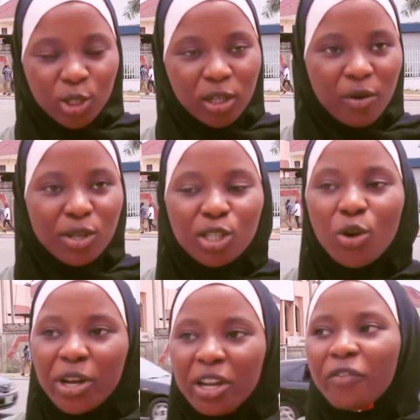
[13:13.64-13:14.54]
So there is
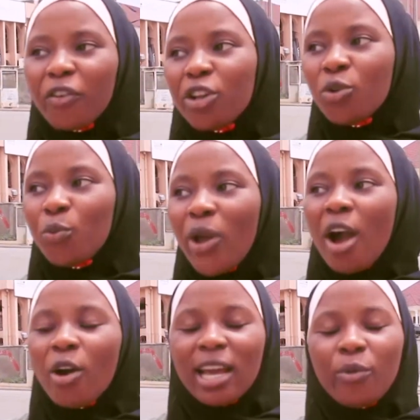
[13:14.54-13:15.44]
no need for you,
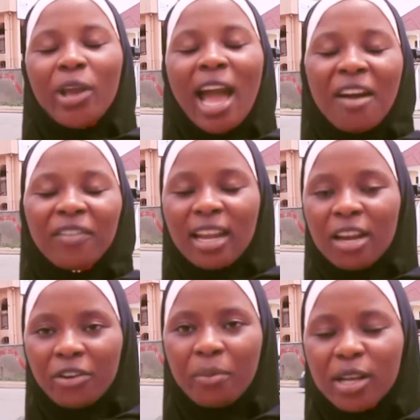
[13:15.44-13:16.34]
we have an
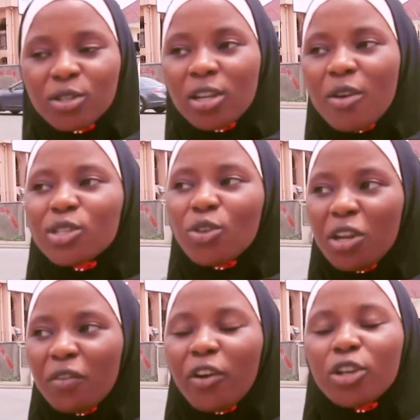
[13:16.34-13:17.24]
agreement, so there is no
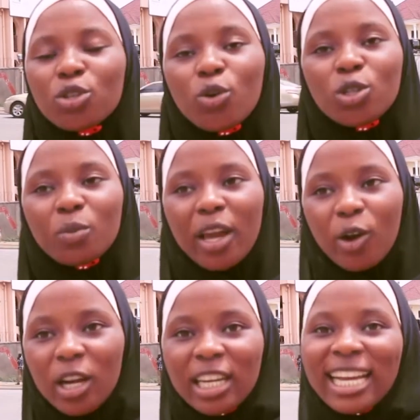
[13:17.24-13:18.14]
need for you to go to my
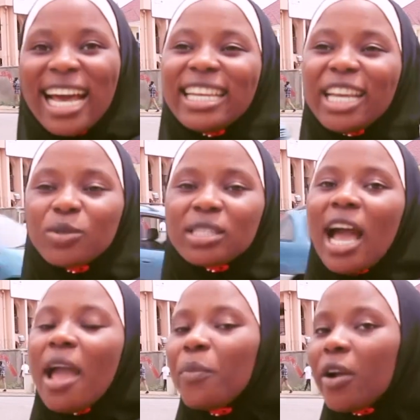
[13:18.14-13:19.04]
contact and then you
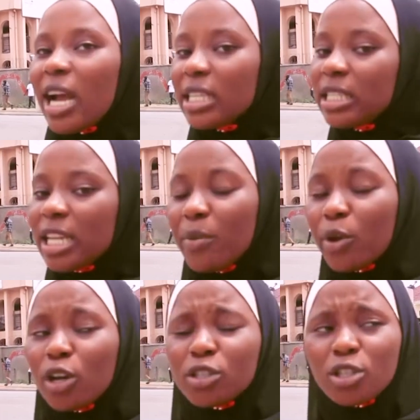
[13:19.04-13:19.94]
start embarrassing them,
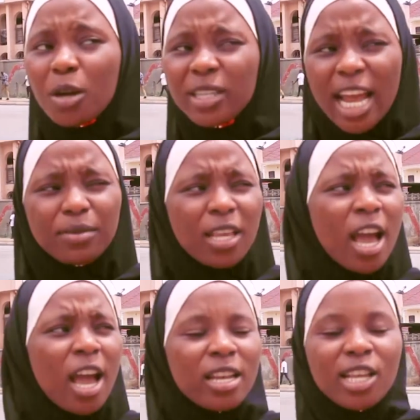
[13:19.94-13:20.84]
because sometimes
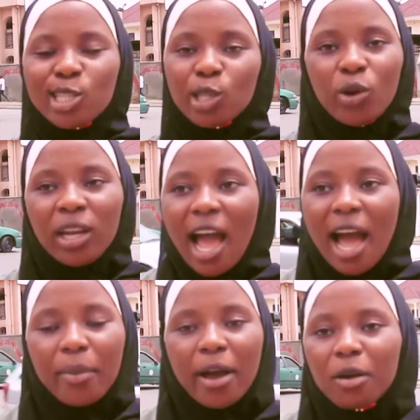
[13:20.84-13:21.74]
these loan
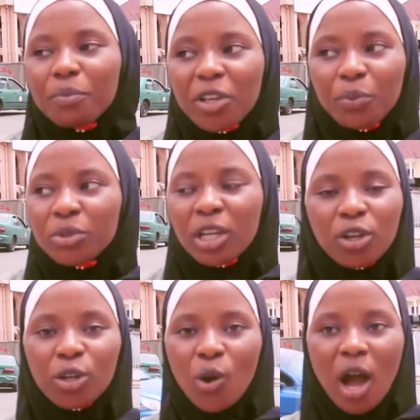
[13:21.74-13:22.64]
app people, they
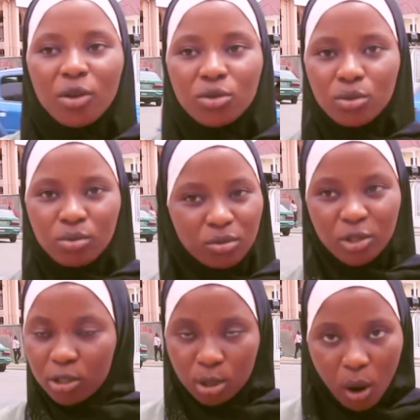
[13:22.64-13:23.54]
don't know how to
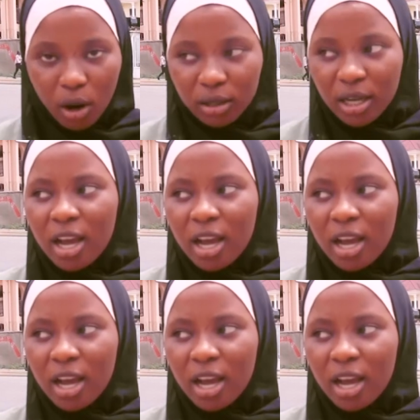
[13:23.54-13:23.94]
talk.